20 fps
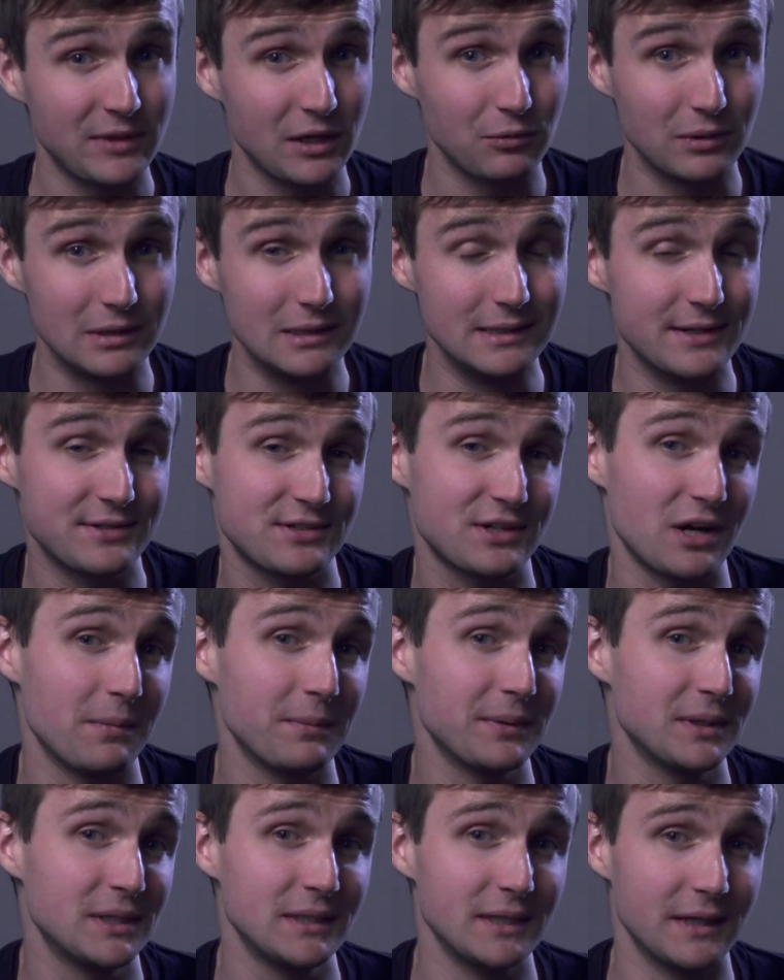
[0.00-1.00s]
with this
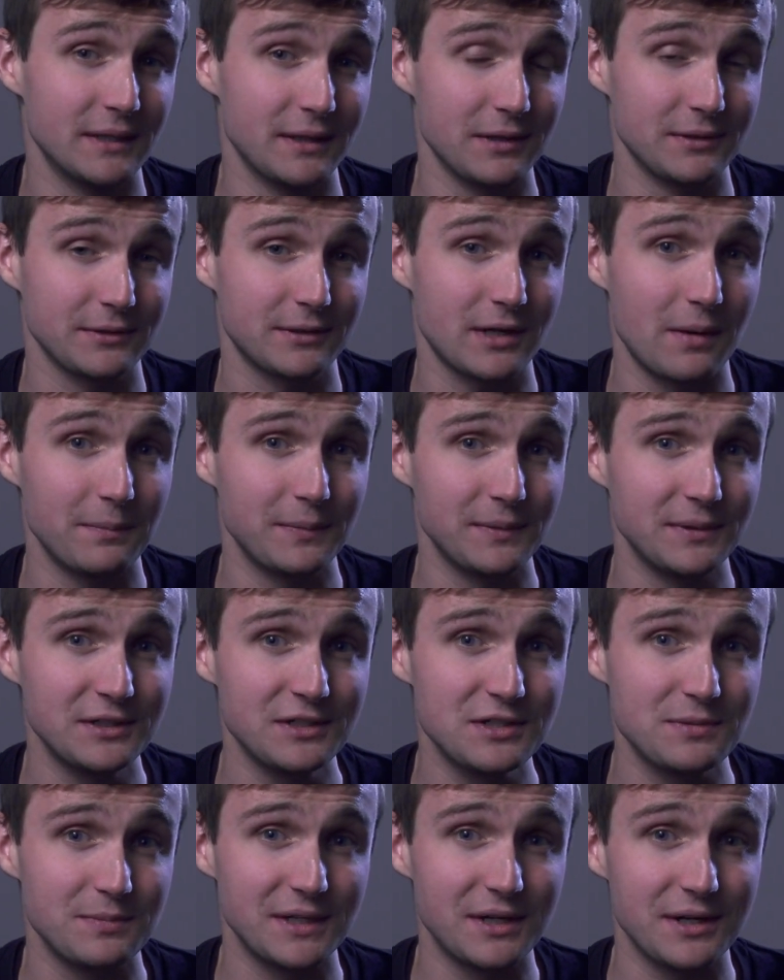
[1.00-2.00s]
company and other
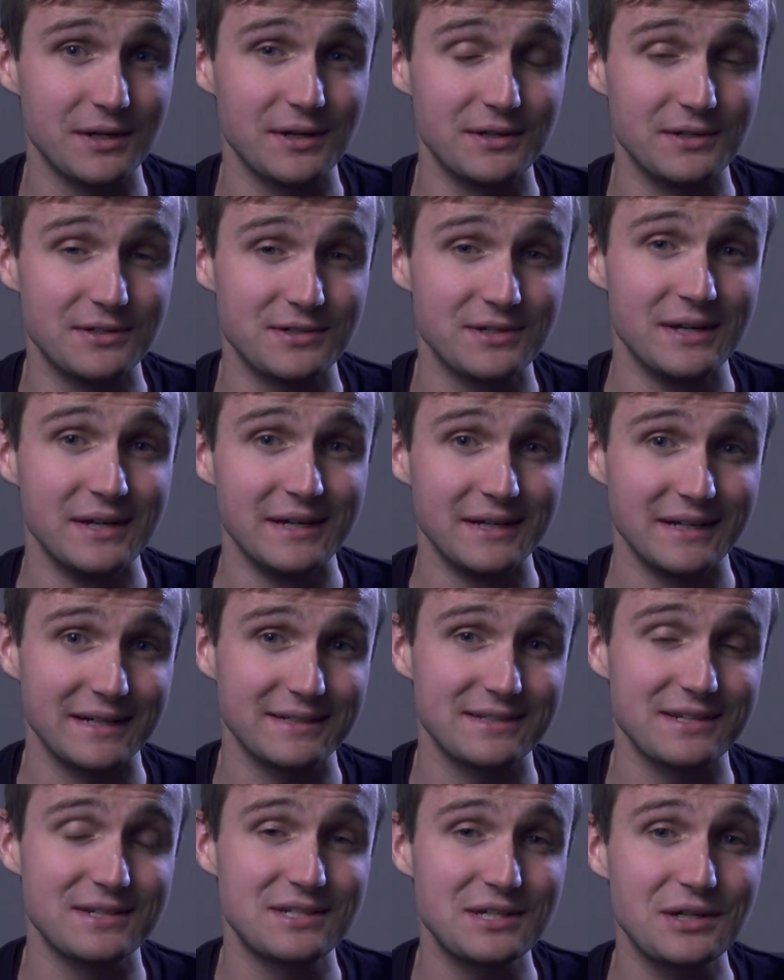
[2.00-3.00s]
companies because
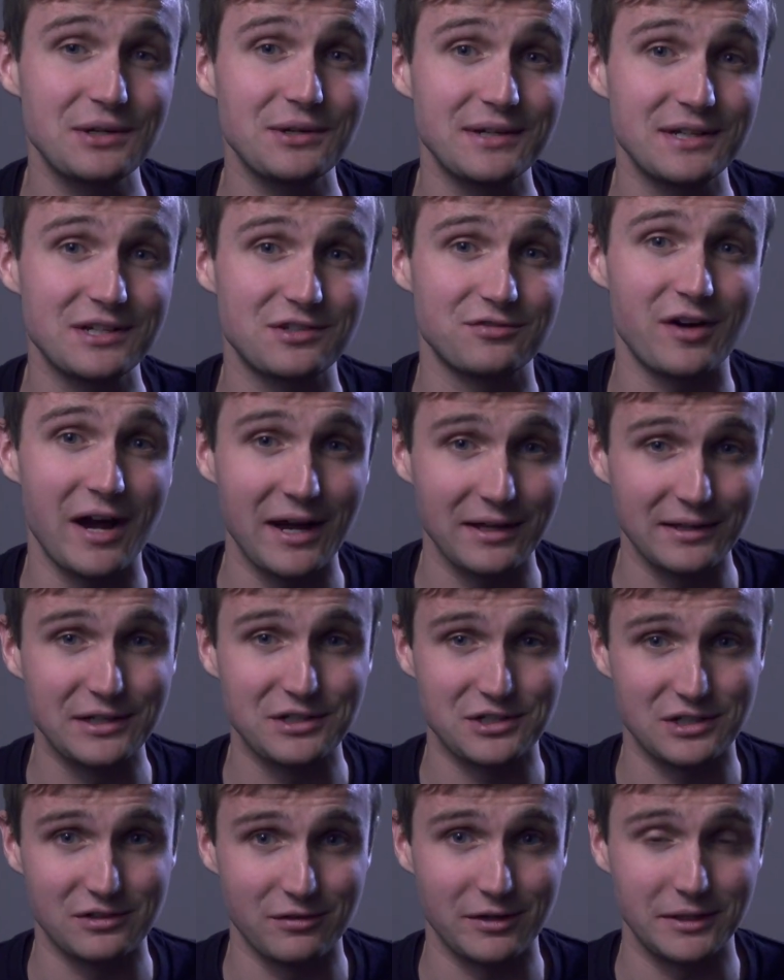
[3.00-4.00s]
it's a serious
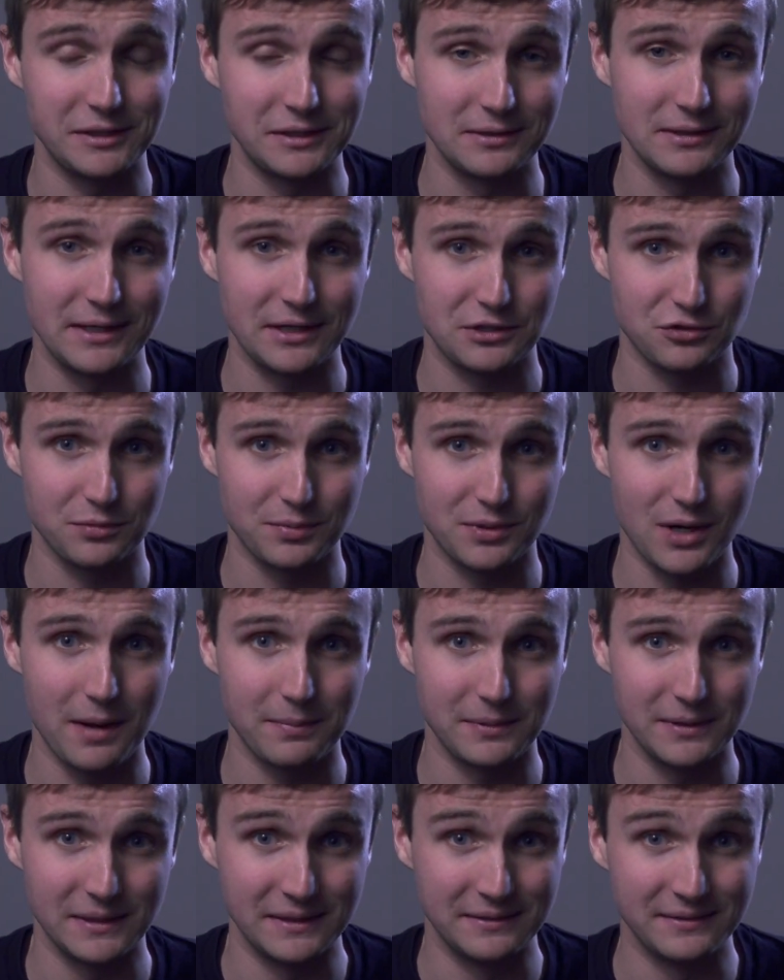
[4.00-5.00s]
violation of our intellectual
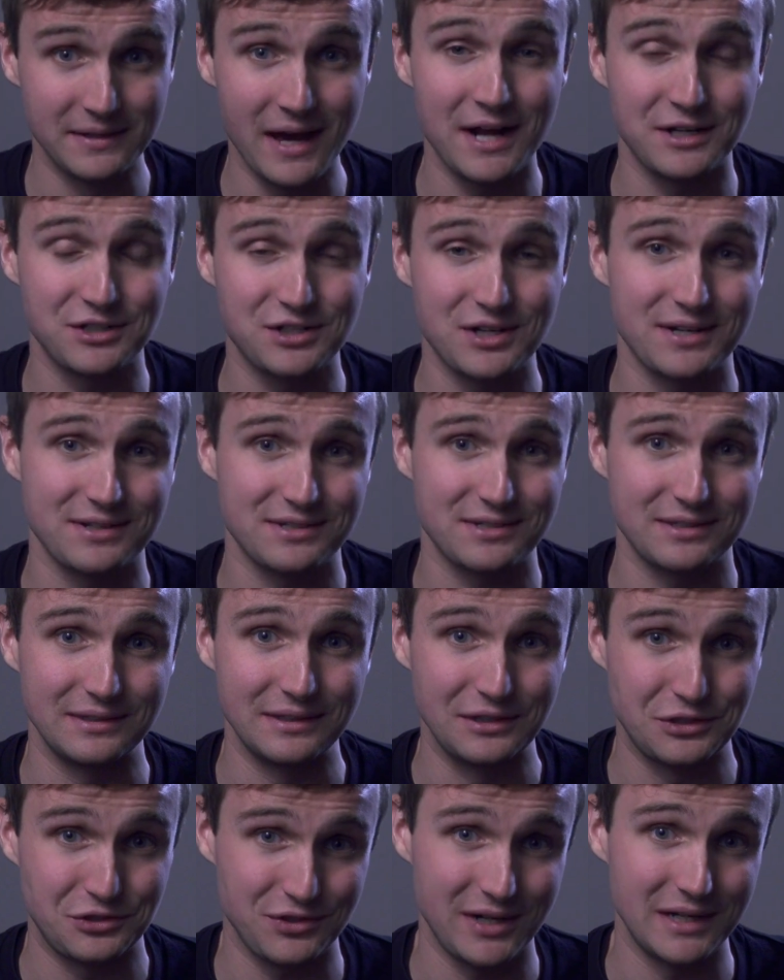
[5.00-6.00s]
property, not just
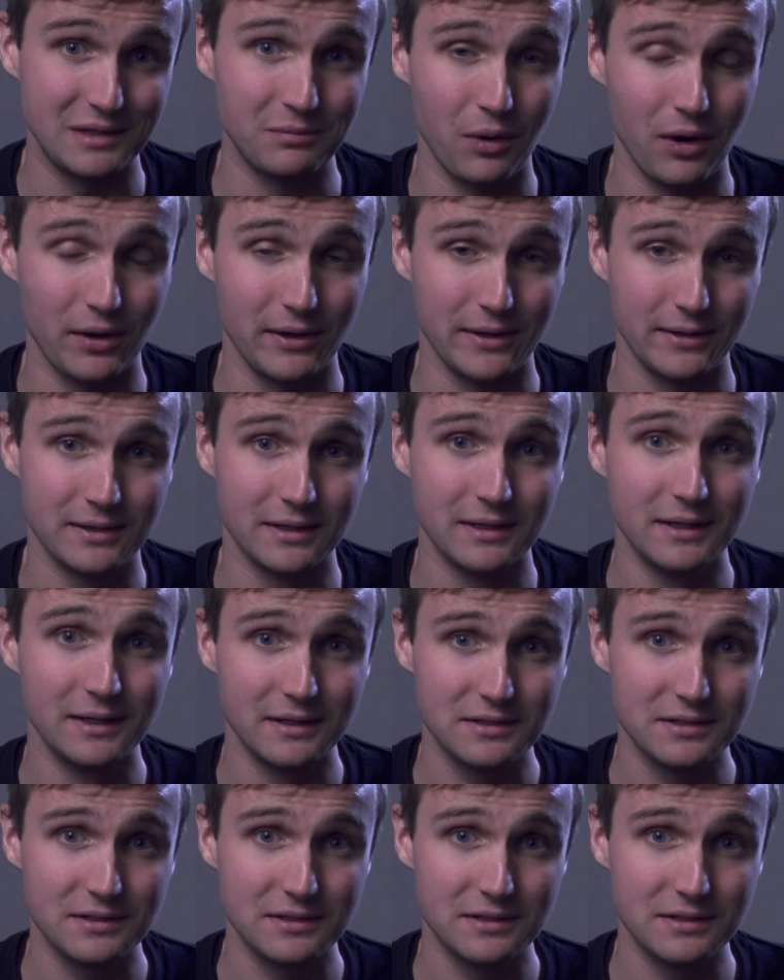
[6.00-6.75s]
the trademark,